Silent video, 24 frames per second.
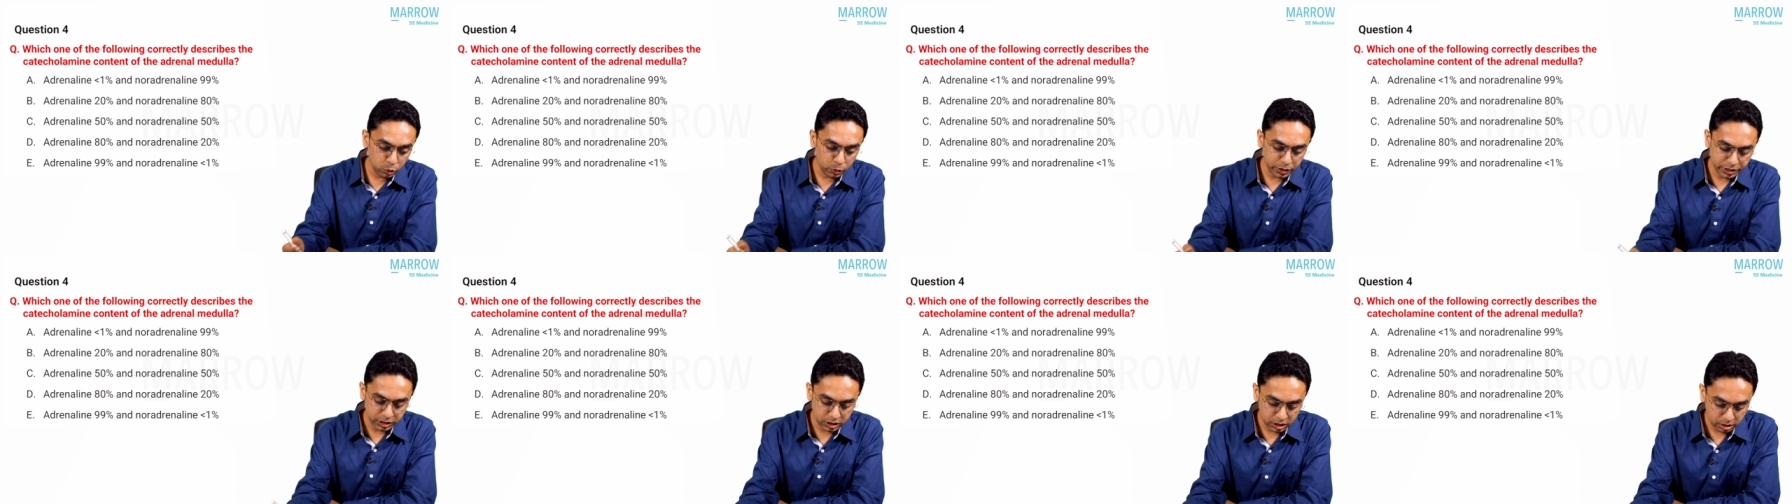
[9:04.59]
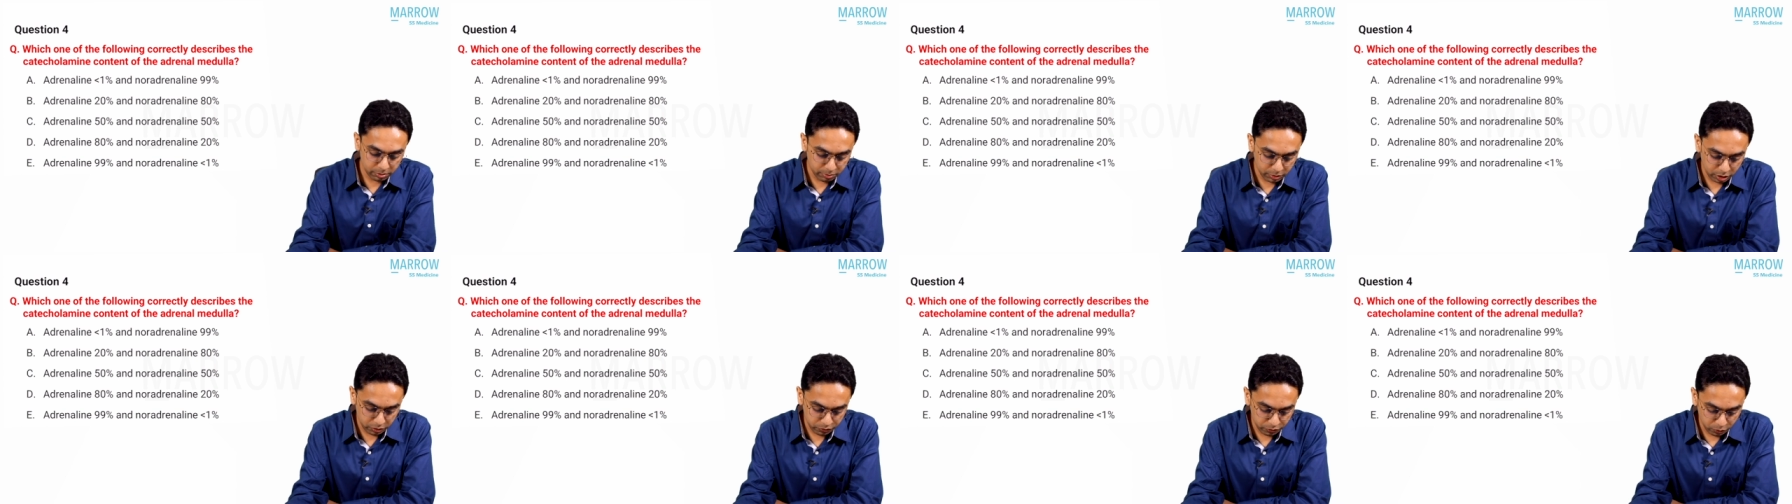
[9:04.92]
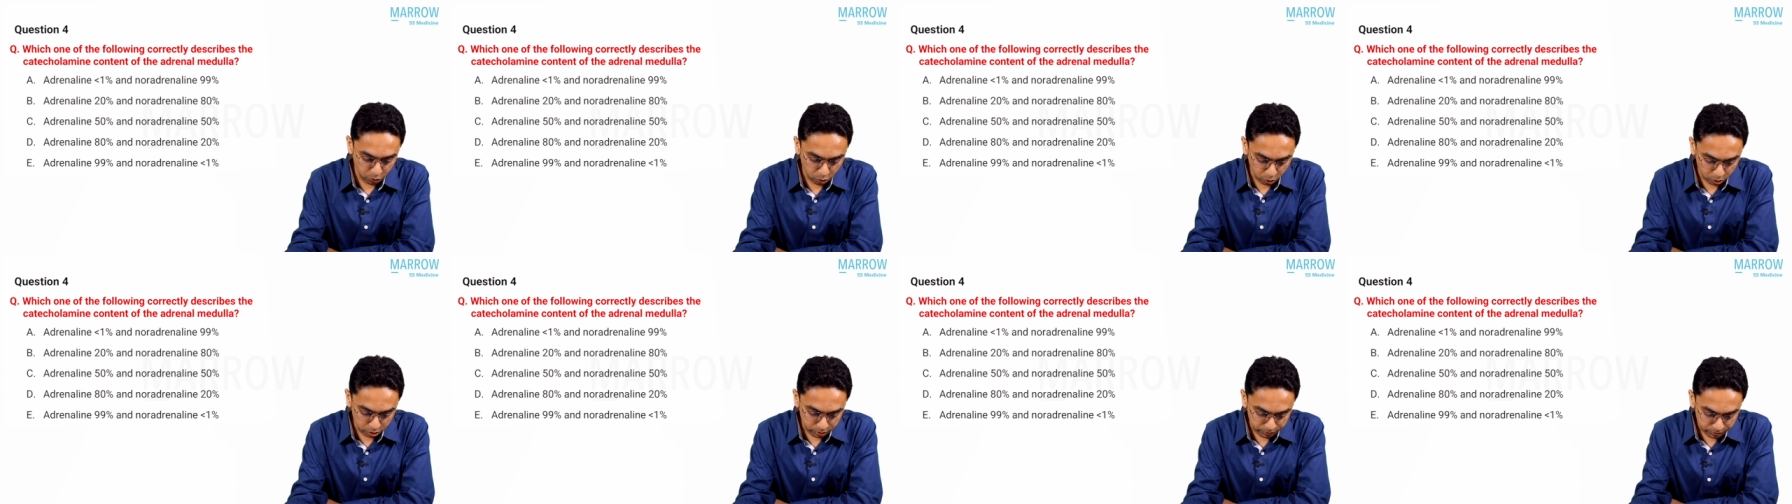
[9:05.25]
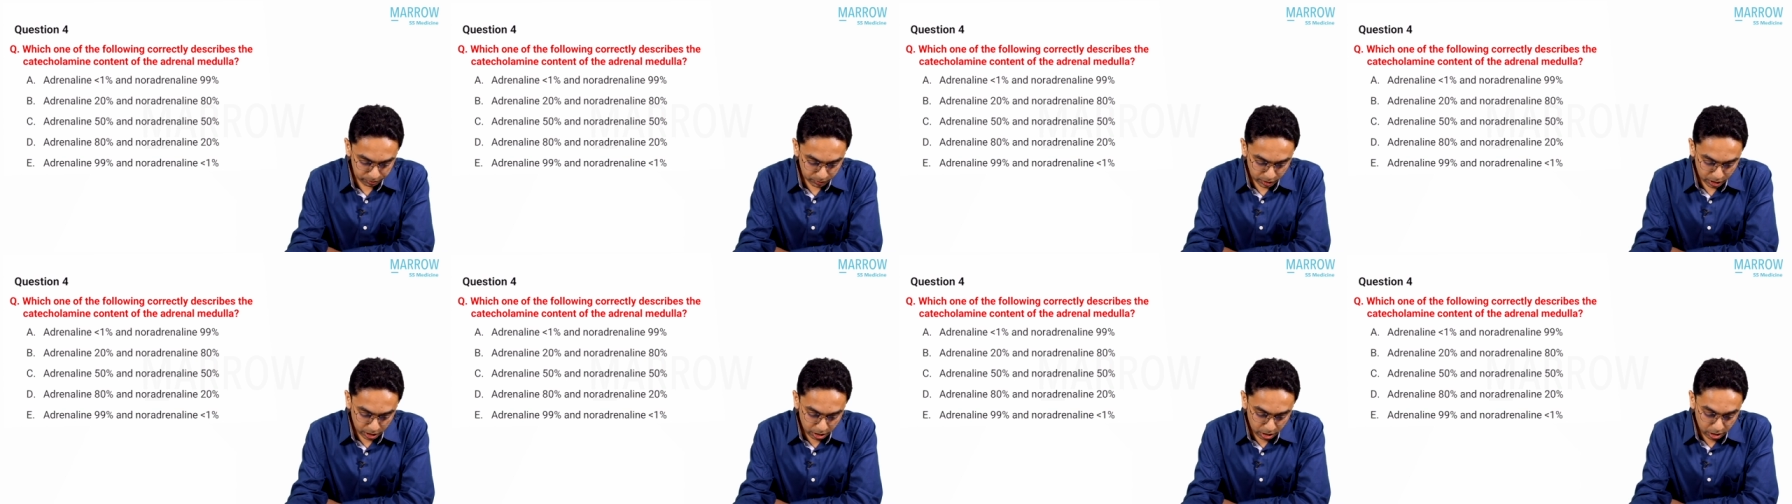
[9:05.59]
to question number
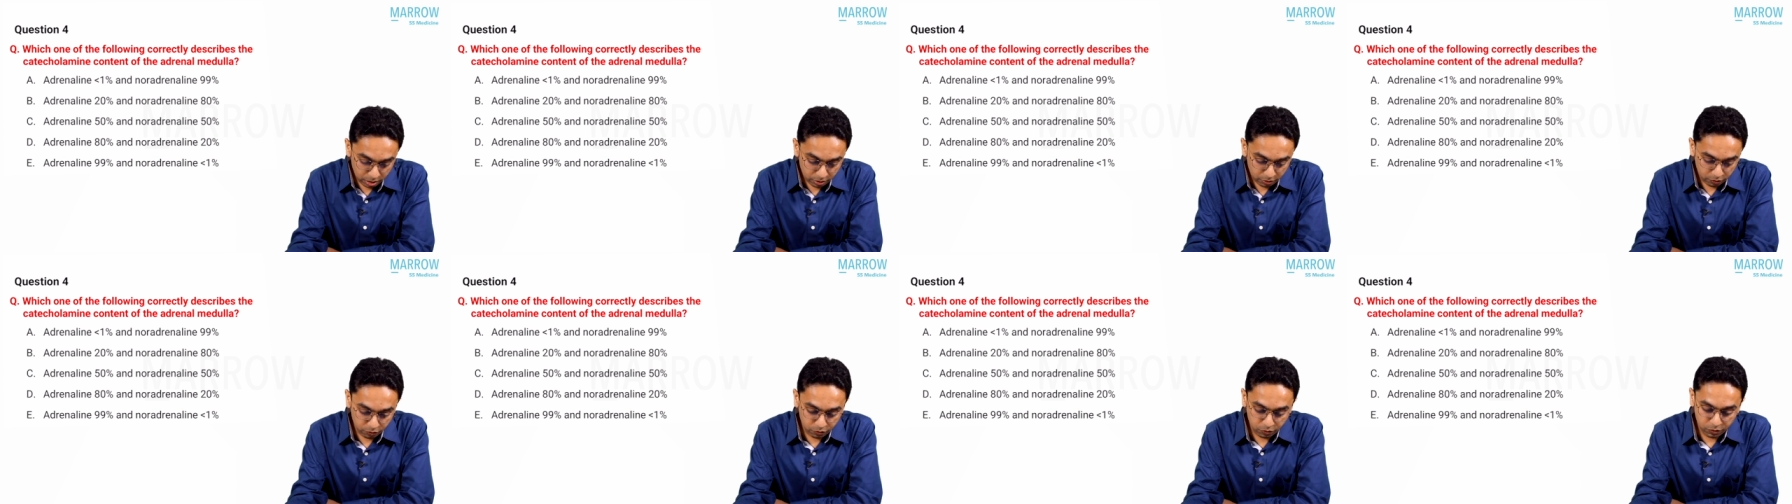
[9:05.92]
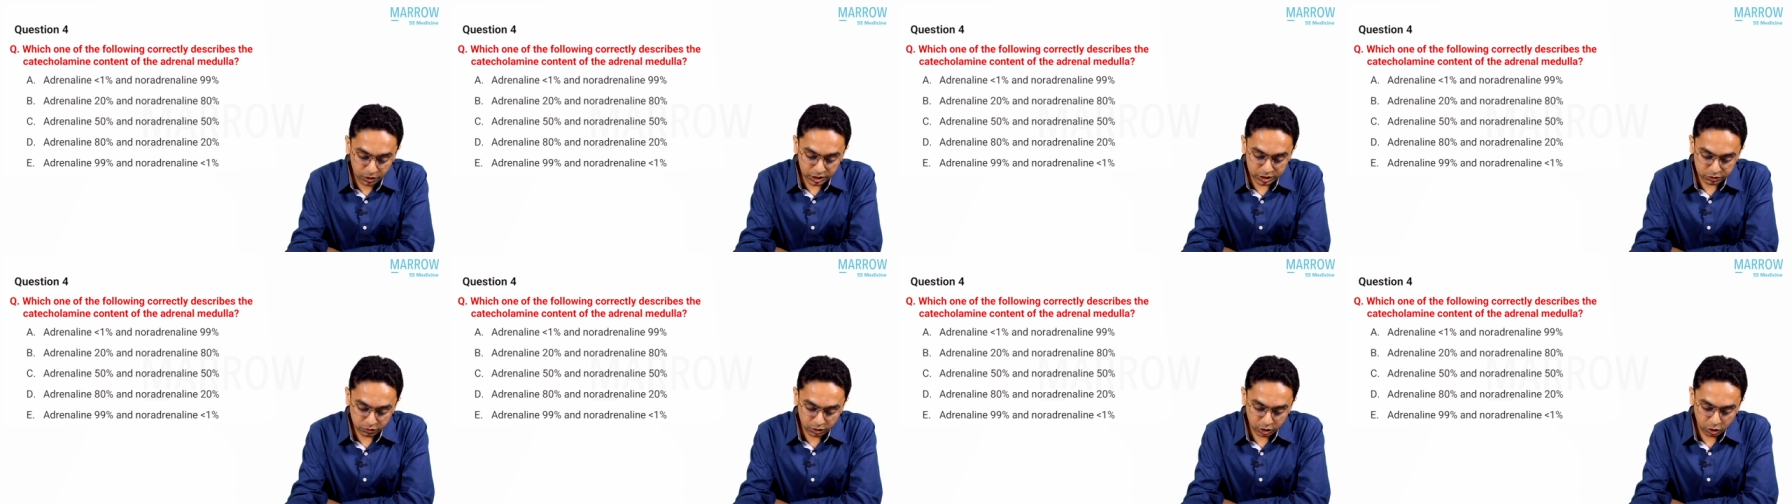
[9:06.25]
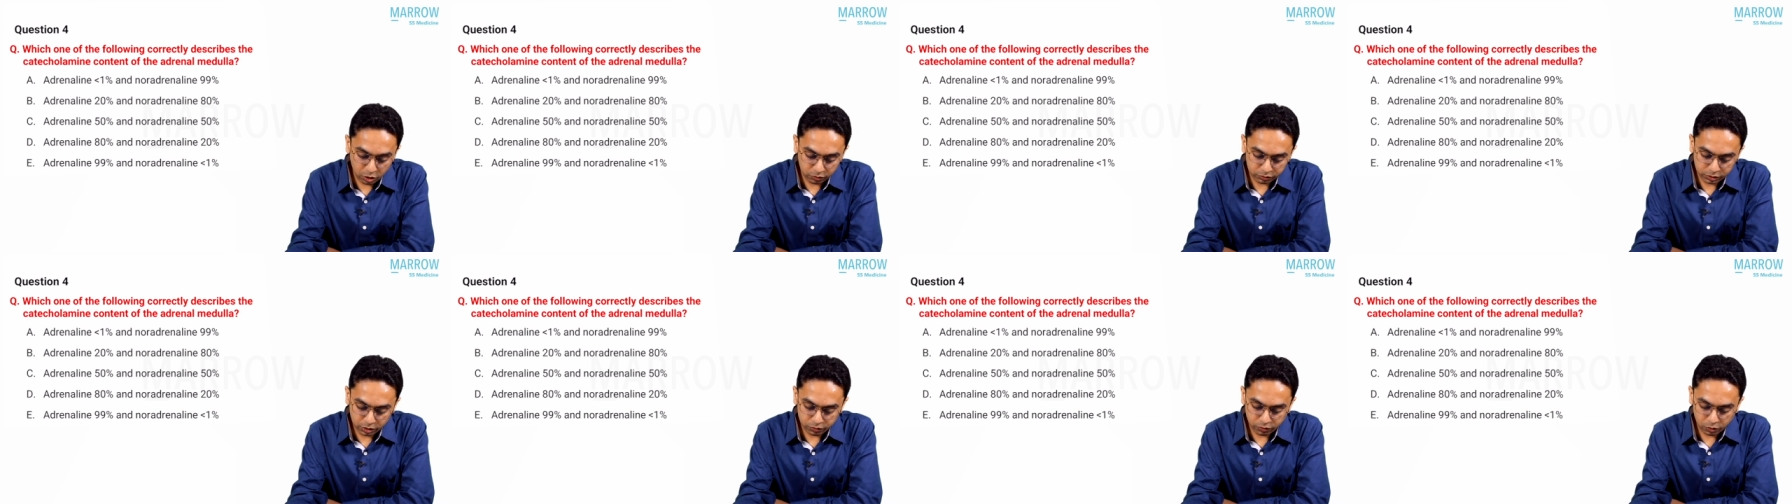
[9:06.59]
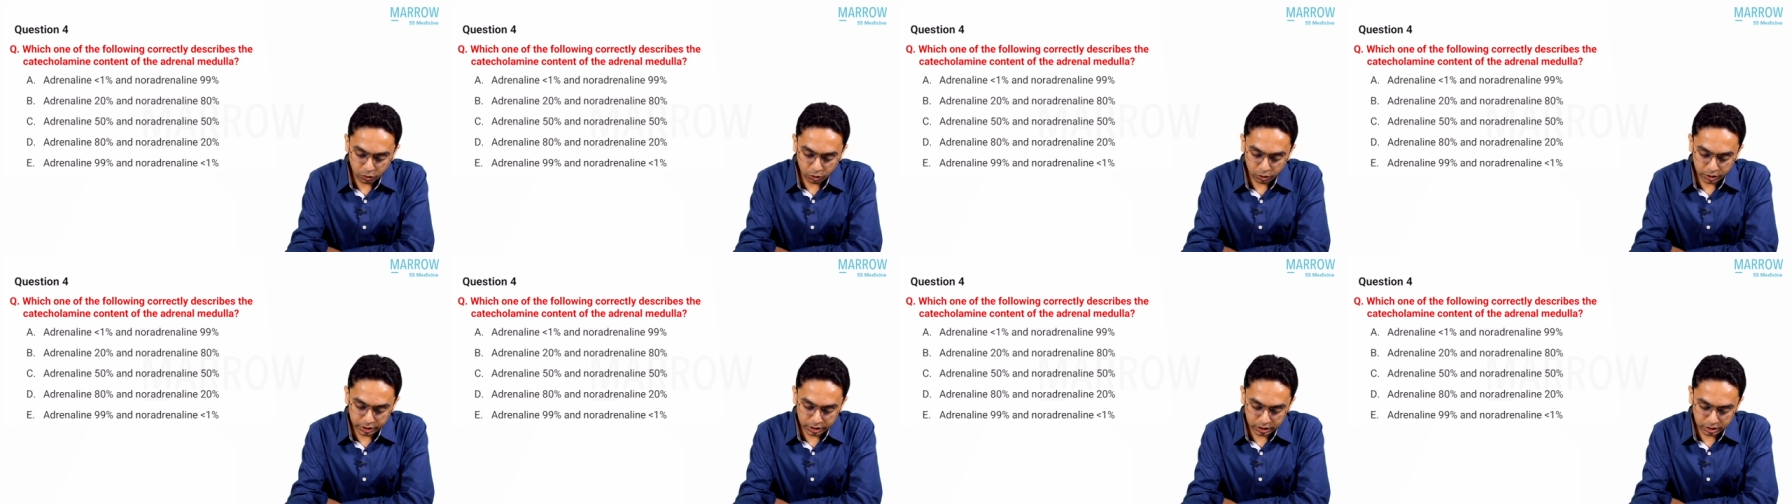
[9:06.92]
4, which one of the
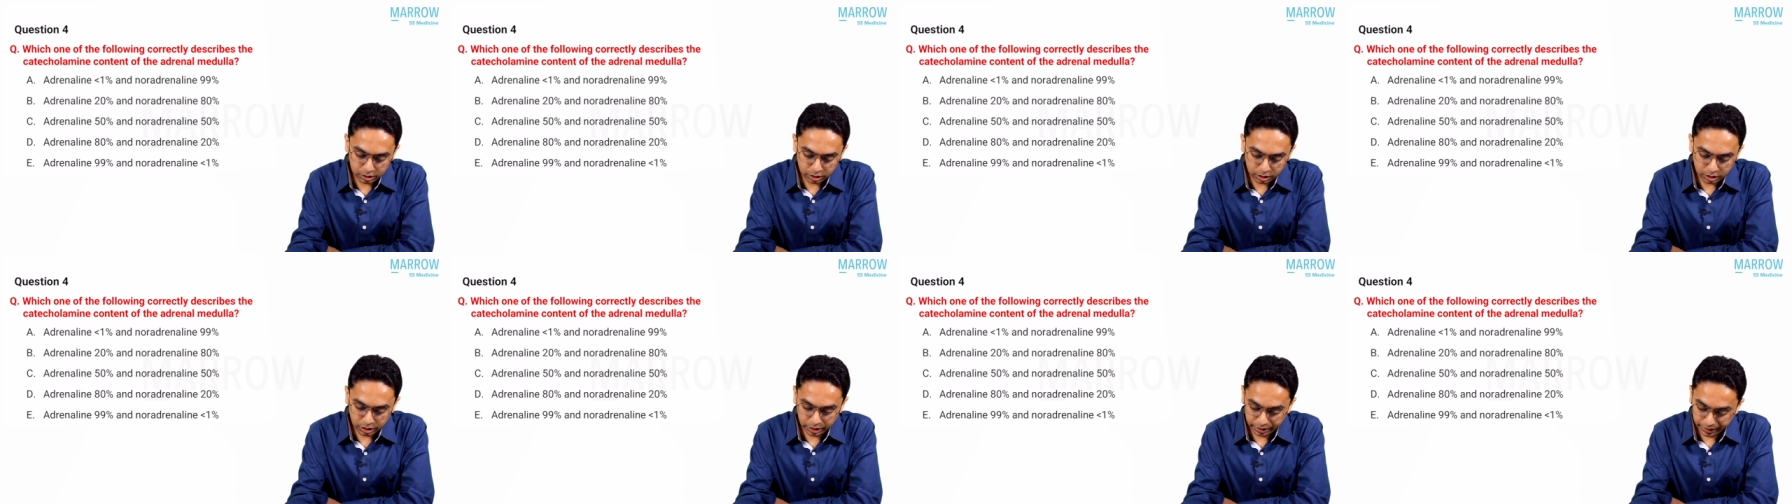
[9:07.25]
following